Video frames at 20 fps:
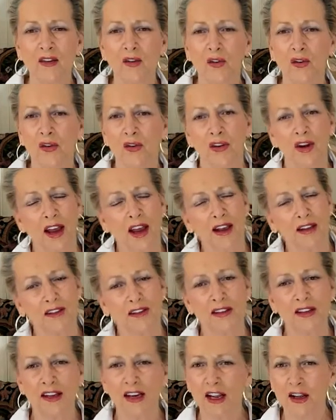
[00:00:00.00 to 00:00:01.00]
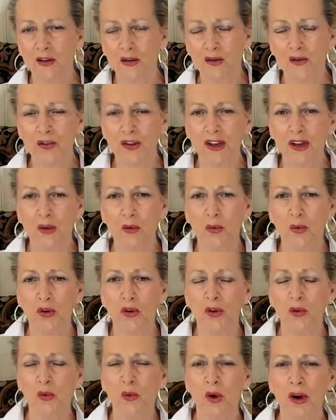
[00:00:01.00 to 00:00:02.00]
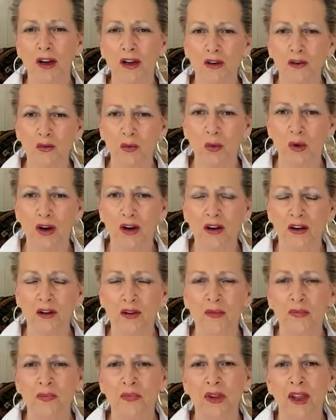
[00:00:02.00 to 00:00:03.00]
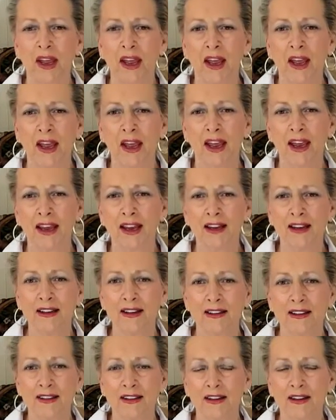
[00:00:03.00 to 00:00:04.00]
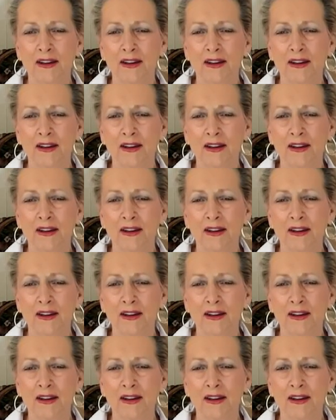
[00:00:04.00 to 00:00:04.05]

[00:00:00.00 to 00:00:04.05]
or hats that I don't think work quite as well, and